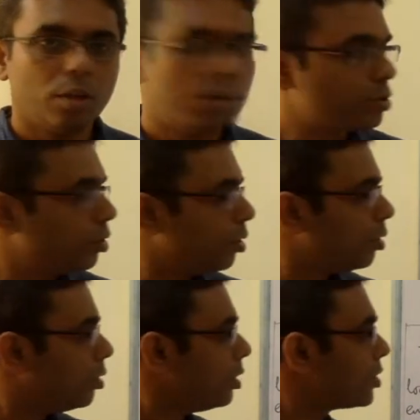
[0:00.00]
So
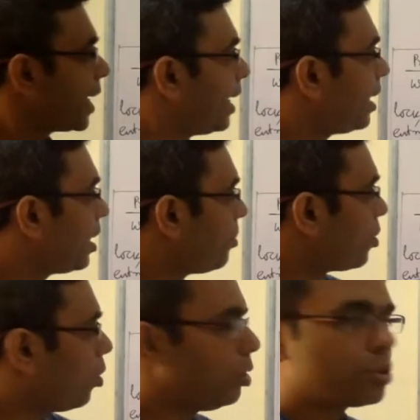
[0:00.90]
the second attempt
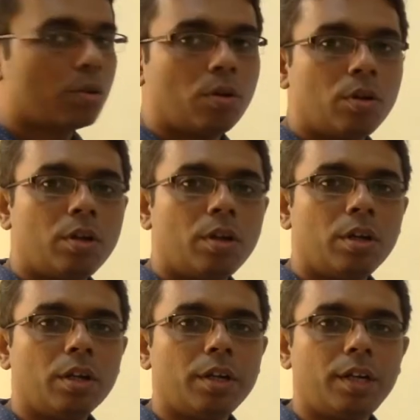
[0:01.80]
also
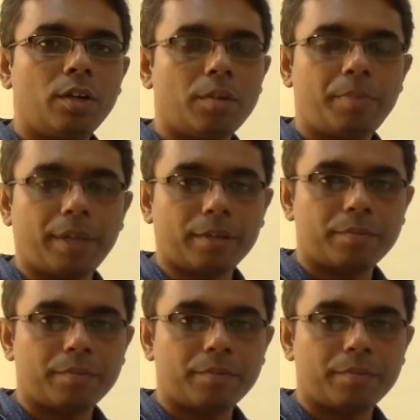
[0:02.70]
did not pay.